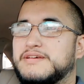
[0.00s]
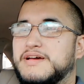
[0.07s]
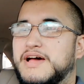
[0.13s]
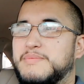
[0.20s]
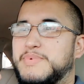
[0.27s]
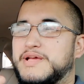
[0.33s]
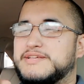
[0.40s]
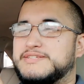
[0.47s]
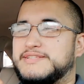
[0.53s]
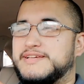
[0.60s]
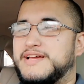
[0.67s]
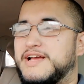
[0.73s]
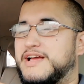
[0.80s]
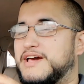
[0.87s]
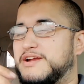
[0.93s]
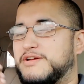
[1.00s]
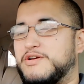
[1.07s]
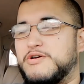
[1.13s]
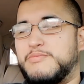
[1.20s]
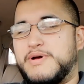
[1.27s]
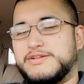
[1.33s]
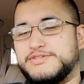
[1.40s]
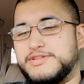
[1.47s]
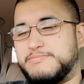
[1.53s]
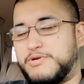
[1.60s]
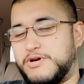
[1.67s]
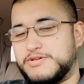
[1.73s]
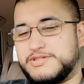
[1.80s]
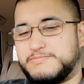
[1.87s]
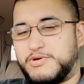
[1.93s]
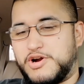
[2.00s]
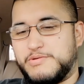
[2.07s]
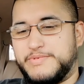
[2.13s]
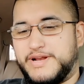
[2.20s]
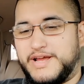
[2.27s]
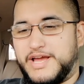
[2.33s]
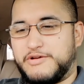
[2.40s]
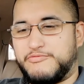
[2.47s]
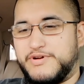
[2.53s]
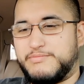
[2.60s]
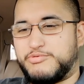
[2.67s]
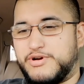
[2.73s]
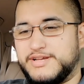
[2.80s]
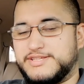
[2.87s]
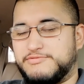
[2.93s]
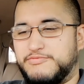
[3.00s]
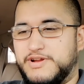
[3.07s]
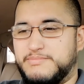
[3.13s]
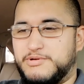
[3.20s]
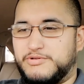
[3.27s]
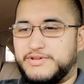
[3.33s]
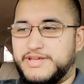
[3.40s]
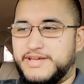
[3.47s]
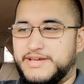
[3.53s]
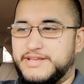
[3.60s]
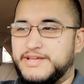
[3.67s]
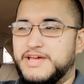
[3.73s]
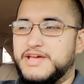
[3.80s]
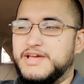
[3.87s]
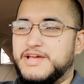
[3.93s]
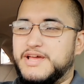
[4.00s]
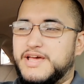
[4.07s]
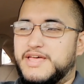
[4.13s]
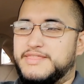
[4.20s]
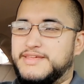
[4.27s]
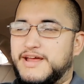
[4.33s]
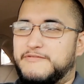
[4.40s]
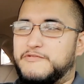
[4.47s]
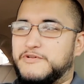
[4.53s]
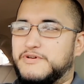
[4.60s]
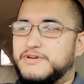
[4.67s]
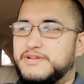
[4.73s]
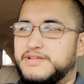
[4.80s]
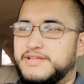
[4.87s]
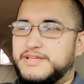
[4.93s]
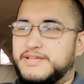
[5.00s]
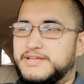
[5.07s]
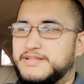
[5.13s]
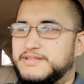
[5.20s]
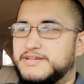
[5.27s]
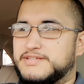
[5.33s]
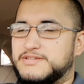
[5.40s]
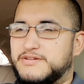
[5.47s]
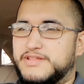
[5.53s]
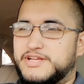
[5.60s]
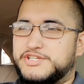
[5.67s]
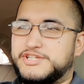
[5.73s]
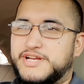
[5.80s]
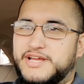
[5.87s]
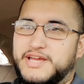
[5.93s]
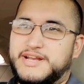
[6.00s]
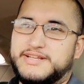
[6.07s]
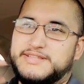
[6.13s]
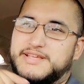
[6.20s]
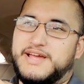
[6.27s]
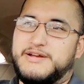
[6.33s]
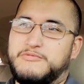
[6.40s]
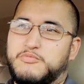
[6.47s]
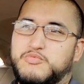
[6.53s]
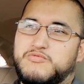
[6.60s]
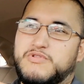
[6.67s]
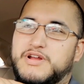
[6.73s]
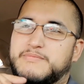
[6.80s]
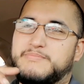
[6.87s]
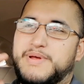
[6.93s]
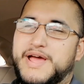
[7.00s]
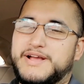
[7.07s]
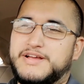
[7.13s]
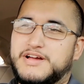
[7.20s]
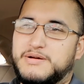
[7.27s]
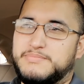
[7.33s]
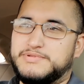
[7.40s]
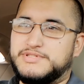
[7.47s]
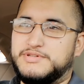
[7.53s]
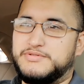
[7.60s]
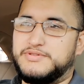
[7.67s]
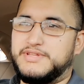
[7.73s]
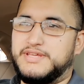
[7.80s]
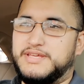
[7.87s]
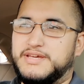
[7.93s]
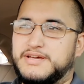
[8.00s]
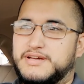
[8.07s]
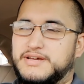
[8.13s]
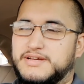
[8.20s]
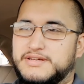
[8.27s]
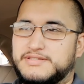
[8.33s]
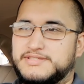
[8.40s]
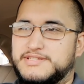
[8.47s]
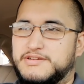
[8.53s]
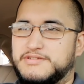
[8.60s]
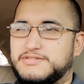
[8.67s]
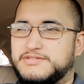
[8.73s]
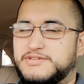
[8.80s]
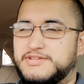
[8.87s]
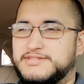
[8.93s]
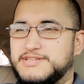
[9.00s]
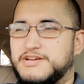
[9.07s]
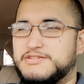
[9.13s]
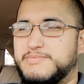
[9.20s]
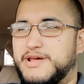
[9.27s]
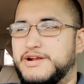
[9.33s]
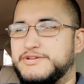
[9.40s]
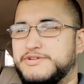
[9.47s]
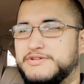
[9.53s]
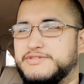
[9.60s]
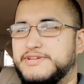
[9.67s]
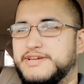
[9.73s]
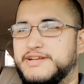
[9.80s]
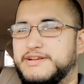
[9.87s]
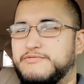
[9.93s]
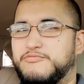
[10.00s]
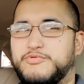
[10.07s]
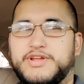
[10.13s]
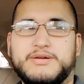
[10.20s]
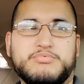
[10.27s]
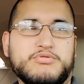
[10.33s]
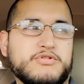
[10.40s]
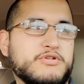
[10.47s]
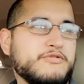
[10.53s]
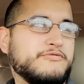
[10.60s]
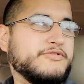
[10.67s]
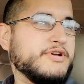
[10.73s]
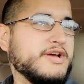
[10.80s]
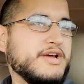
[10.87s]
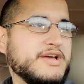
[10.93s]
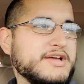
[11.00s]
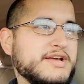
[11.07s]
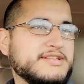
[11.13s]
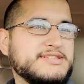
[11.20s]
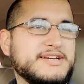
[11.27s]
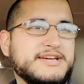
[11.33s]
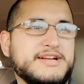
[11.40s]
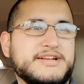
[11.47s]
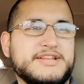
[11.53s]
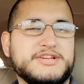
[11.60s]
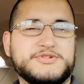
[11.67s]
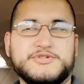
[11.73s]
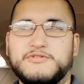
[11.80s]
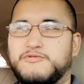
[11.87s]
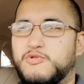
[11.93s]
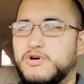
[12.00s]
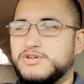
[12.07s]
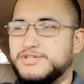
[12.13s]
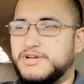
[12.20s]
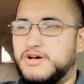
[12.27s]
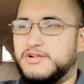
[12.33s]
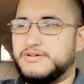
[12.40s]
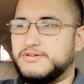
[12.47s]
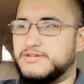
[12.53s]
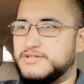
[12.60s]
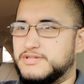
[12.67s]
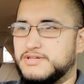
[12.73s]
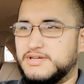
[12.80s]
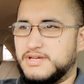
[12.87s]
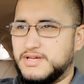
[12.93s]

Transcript: I gotta go back to the parts department. I gotta reprice the rebuild kit, and then after he does all that shit, I run back up to the sales manager to get it reapproved. It's like an additional $400,